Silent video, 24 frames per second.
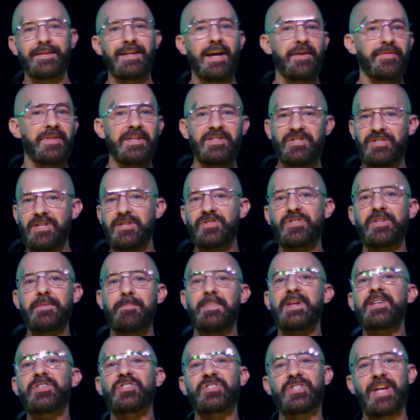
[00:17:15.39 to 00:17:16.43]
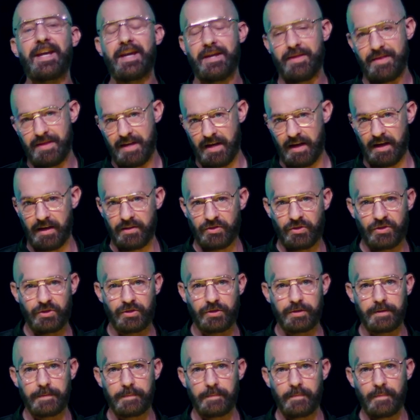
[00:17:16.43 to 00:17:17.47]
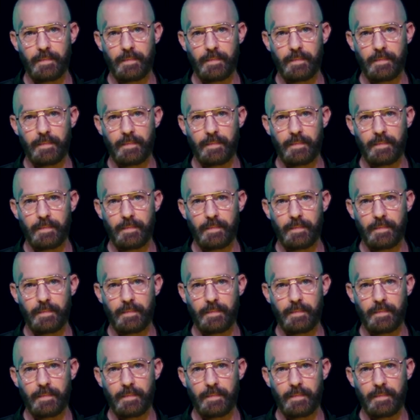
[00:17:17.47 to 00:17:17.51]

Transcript: Now, this isn't me saying this.